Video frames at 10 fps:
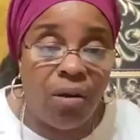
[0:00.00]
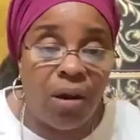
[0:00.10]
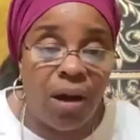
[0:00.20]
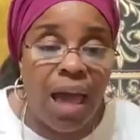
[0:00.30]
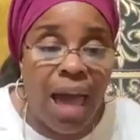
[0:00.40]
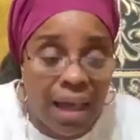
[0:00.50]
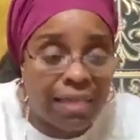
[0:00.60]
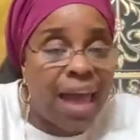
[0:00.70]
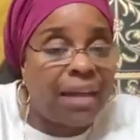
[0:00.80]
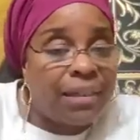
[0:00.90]
are
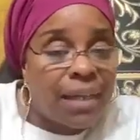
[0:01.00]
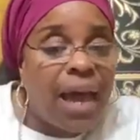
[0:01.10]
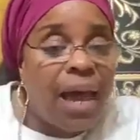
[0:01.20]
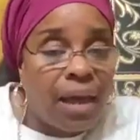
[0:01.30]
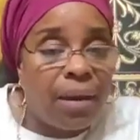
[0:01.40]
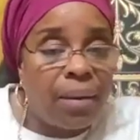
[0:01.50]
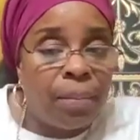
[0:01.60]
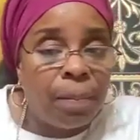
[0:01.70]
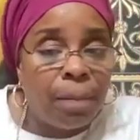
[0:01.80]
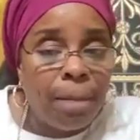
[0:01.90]
at that
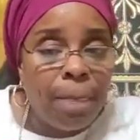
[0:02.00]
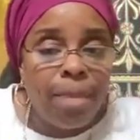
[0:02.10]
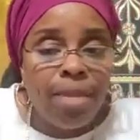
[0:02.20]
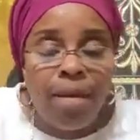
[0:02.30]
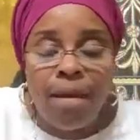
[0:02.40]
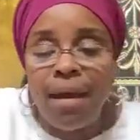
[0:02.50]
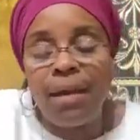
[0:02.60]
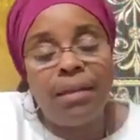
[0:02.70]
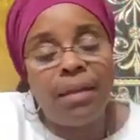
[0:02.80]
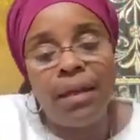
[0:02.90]
time,
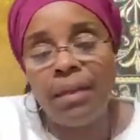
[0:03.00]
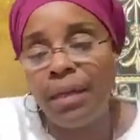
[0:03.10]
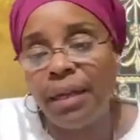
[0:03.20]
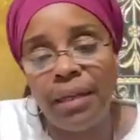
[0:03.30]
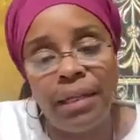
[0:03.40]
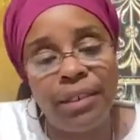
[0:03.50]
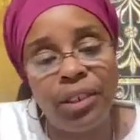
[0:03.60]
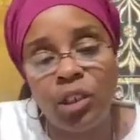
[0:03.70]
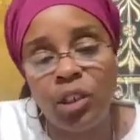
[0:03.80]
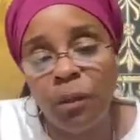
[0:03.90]
it
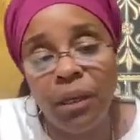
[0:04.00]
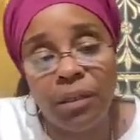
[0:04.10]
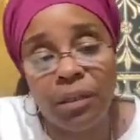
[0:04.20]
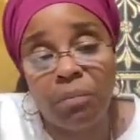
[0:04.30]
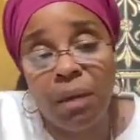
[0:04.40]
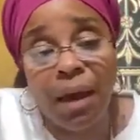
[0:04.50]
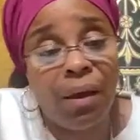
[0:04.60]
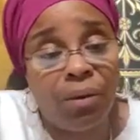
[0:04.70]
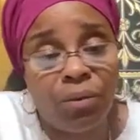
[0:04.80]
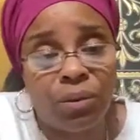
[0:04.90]
just speaks
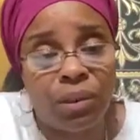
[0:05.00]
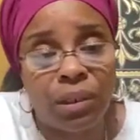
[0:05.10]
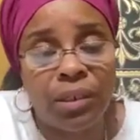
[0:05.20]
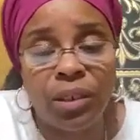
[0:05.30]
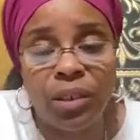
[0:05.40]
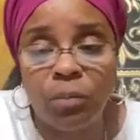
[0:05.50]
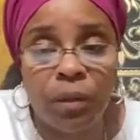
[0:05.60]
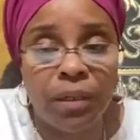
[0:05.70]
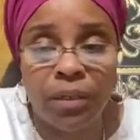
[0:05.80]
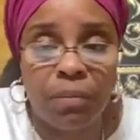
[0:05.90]
mounds. It just
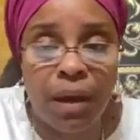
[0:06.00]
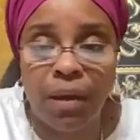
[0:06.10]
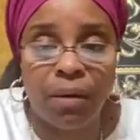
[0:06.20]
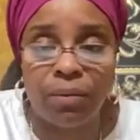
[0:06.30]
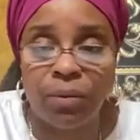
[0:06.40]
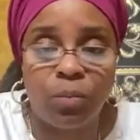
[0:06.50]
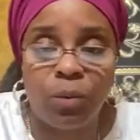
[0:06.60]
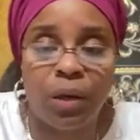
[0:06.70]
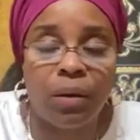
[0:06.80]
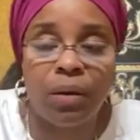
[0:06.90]
speaks mounds,
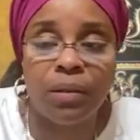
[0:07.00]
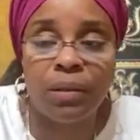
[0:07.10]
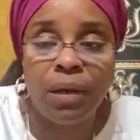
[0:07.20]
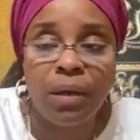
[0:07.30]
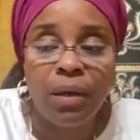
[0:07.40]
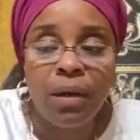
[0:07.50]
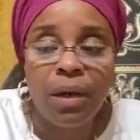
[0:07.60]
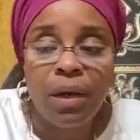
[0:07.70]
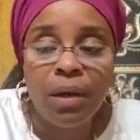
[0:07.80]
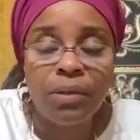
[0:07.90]
because
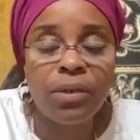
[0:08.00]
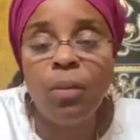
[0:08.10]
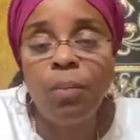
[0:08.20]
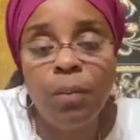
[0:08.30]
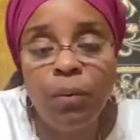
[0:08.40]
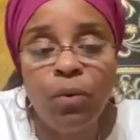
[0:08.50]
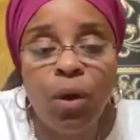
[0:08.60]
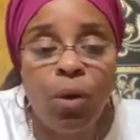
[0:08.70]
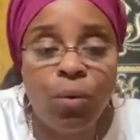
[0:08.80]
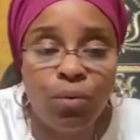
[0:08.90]
some people
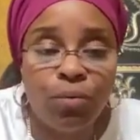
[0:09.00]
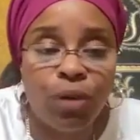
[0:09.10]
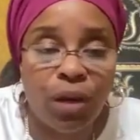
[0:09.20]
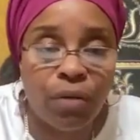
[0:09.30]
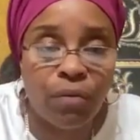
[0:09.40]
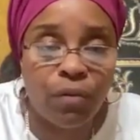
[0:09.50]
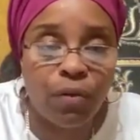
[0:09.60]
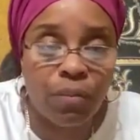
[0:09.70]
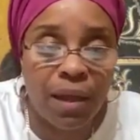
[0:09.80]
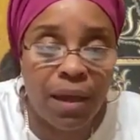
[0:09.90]
don't recover
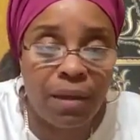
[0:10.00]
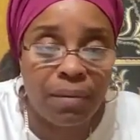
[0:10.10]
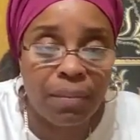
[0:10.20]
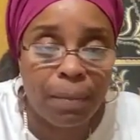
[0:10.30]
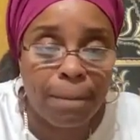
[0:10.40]
from that.